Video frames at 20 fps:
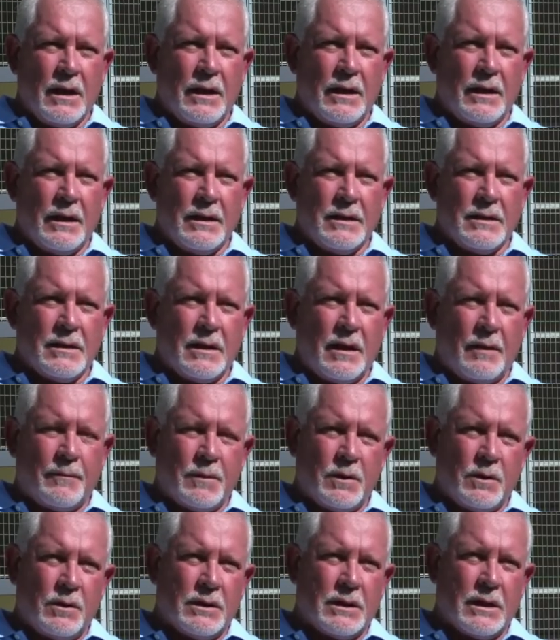is up
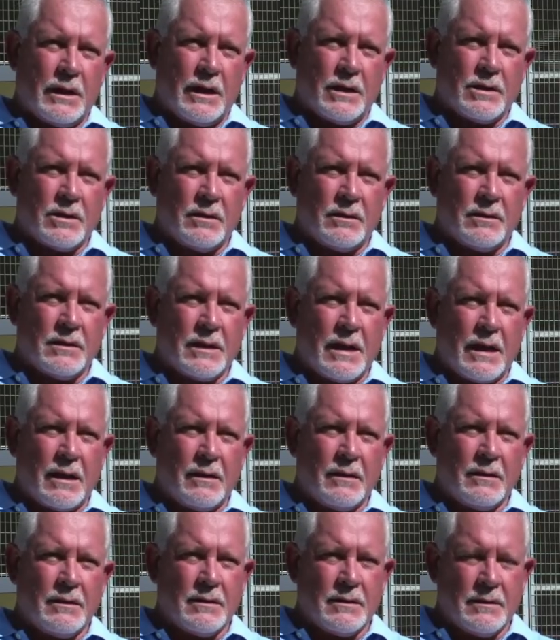to international
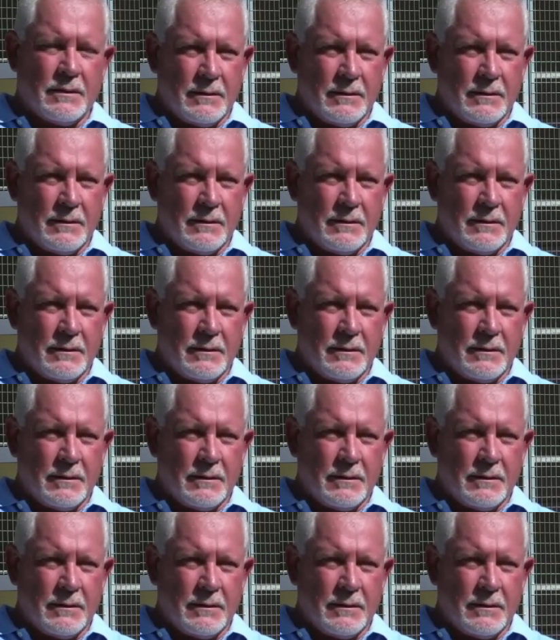standards.